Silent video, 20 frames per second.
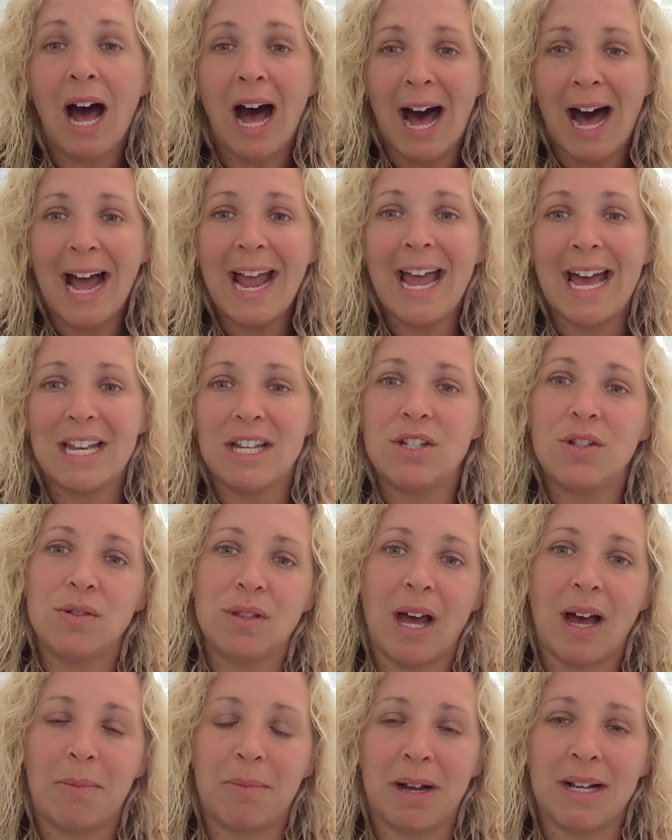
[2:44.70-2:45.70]
I had to do
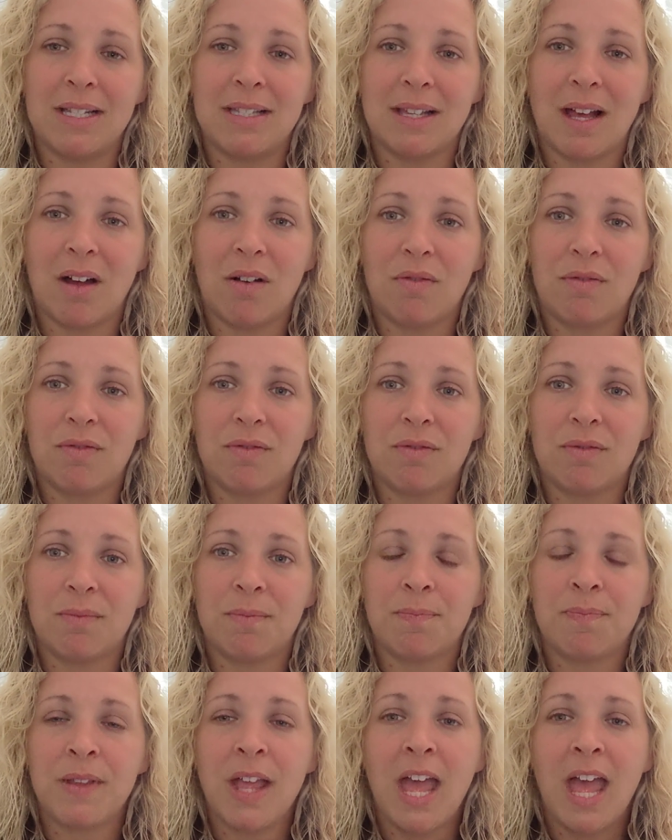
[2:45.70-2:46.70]
that myself.
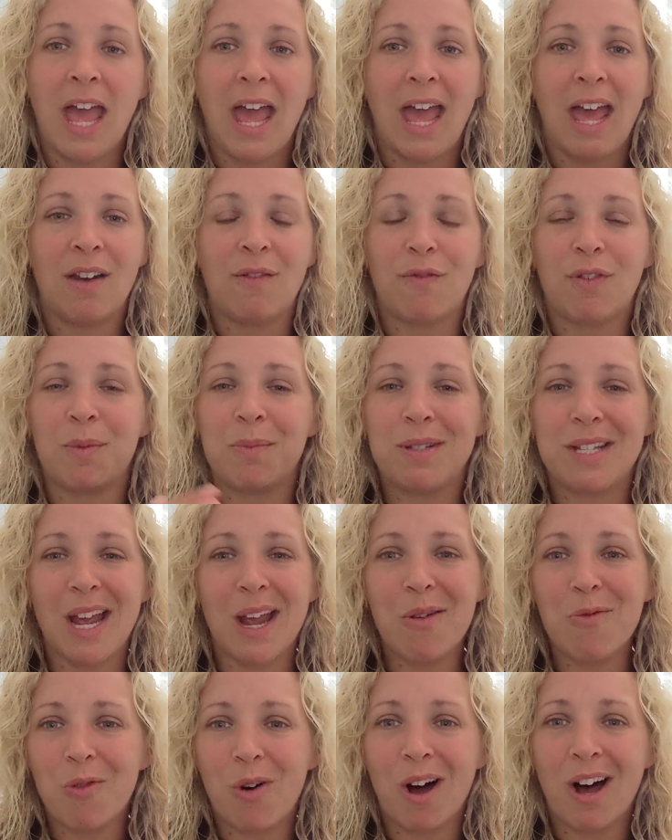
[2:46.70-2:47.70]
And from
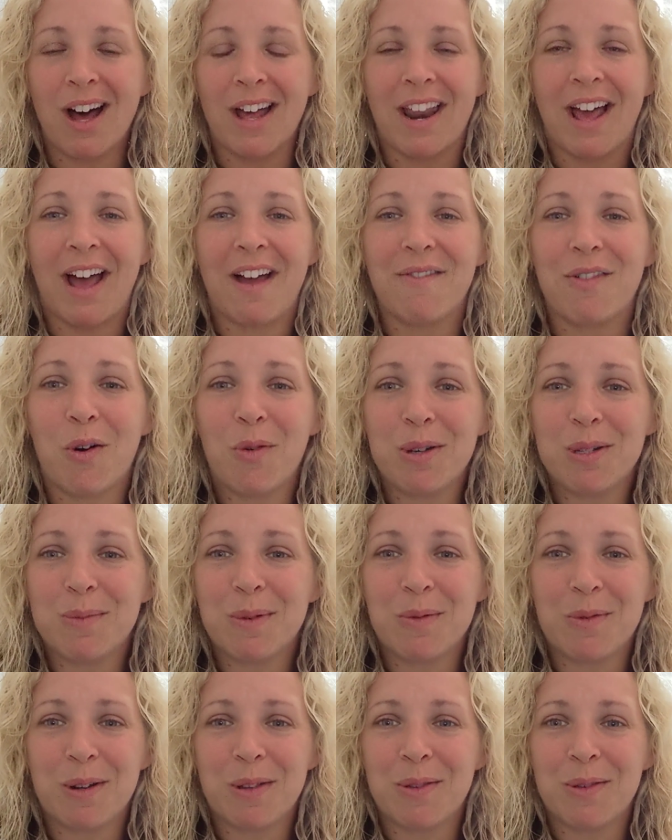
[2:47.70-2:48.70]
day one, I've always
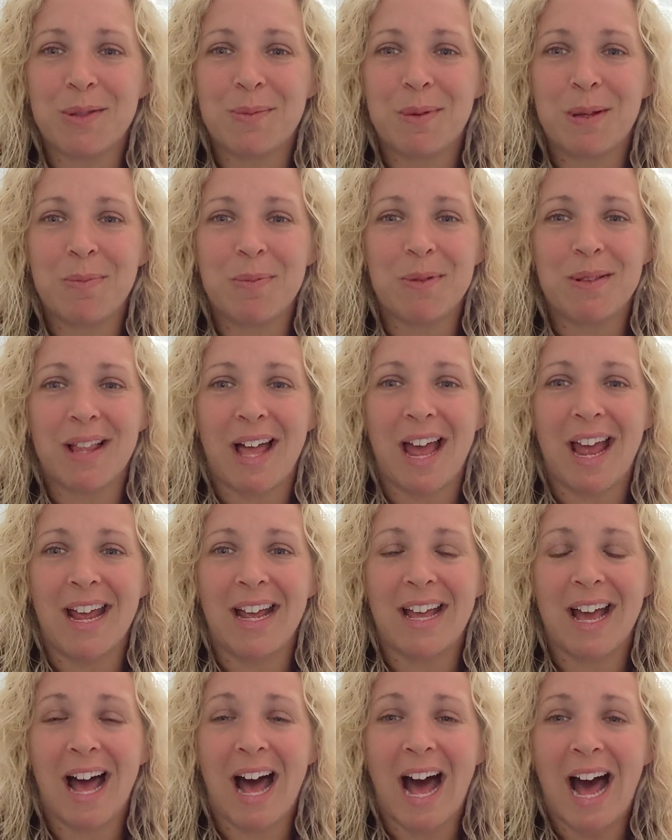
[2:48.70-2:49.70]
been one of those people
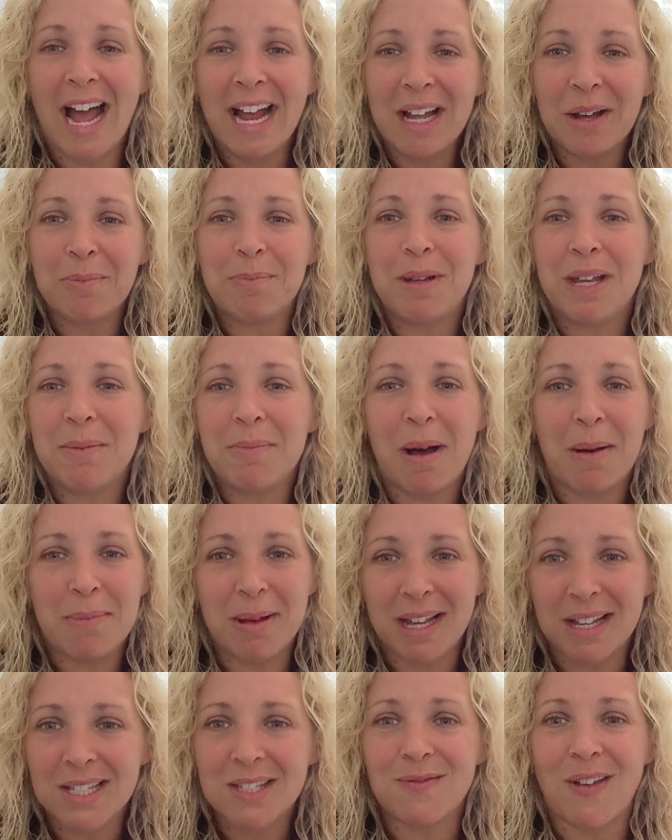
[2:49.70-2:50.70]
like, I can be my
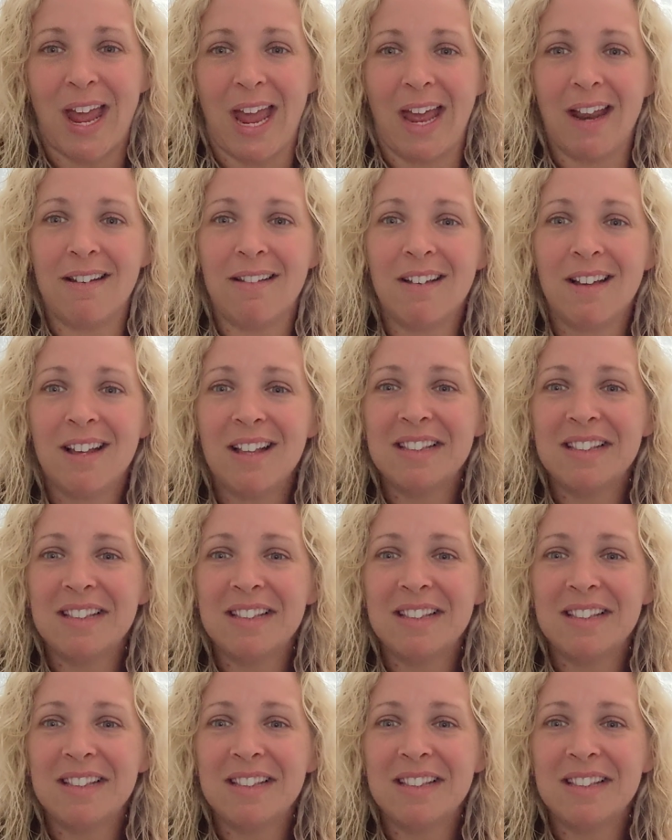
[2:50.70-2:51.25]
biggest fan.